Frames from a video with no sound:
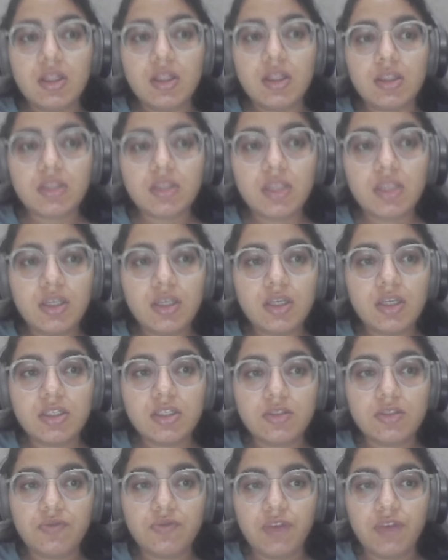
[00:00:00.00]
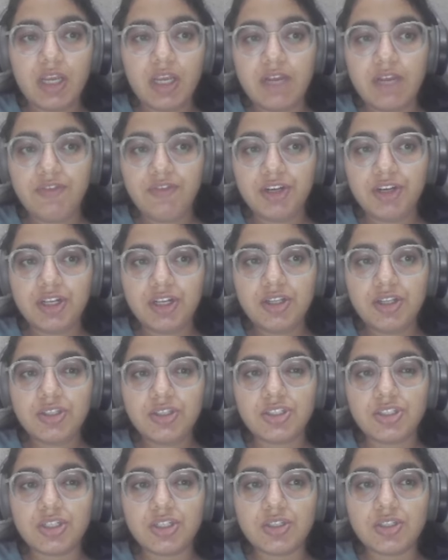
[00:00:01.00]
The thing is, we have
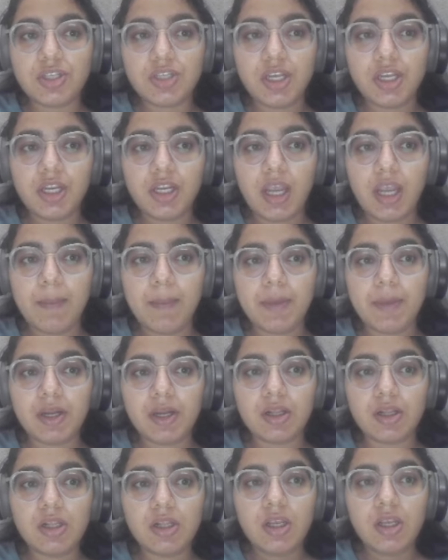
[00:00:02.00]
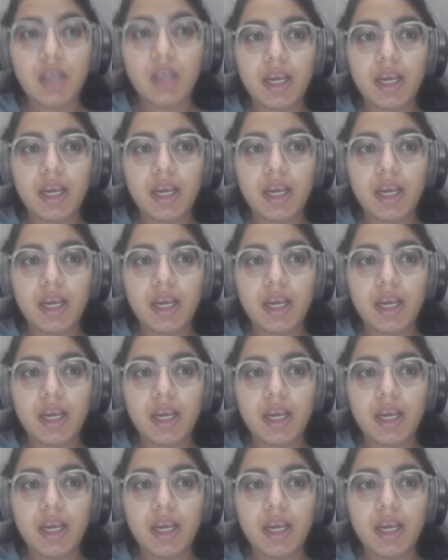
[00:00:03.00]
written just in capital,